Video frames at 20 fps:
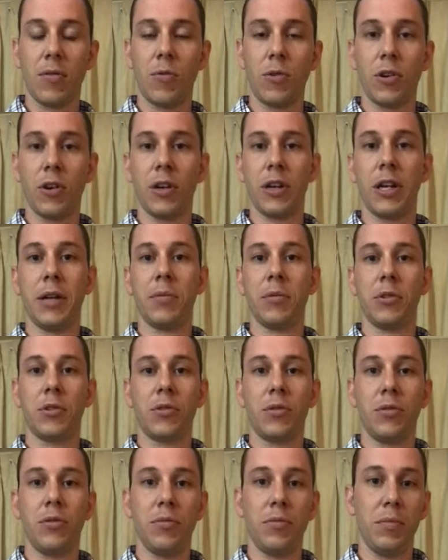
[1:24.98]
were unable
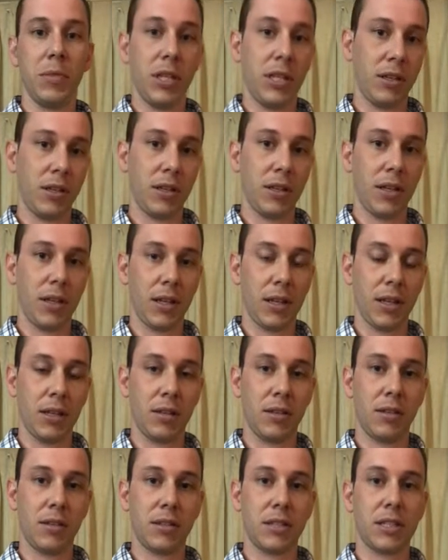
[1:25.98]
to meet
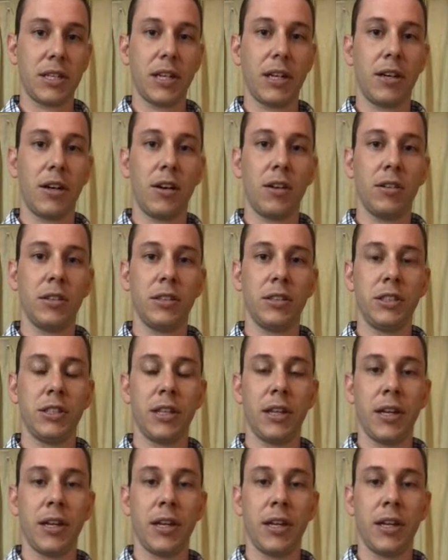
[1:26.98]
in State College,